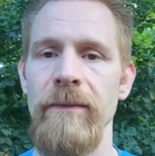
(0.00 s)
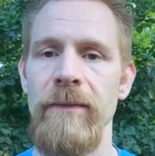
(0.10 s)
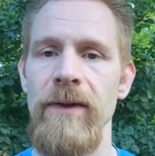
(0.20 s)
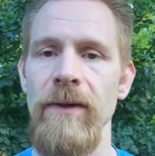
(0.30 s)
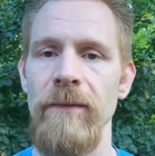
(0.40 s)

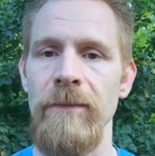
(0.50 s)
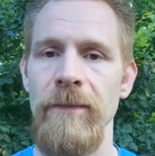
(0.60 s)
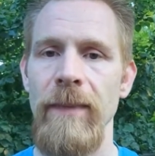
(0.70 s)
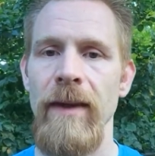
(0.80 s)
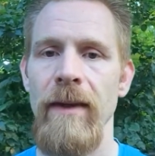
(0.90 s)
So
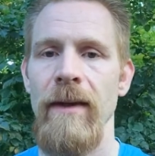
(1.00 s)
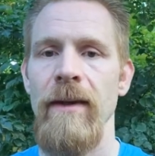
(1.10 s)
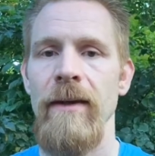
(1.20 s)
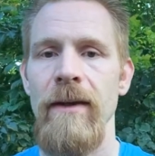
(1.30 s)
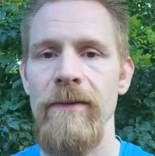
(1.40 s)

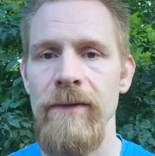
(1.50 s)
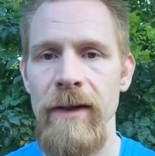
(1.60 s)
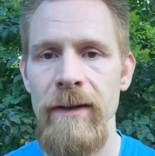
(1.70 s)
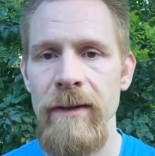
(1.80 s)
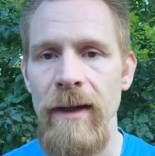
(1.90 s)

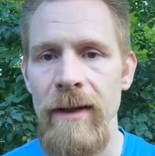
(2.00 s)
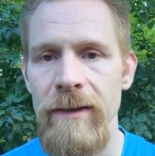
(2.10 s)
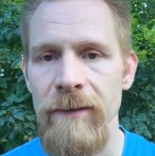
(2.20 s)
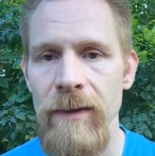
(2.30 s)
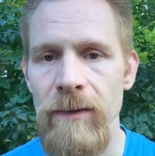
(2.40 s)
Efrain
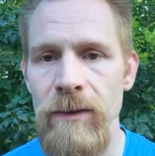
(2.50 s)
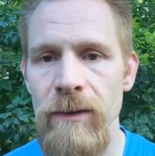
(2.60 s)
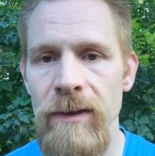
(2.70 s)
Acevedo Jr.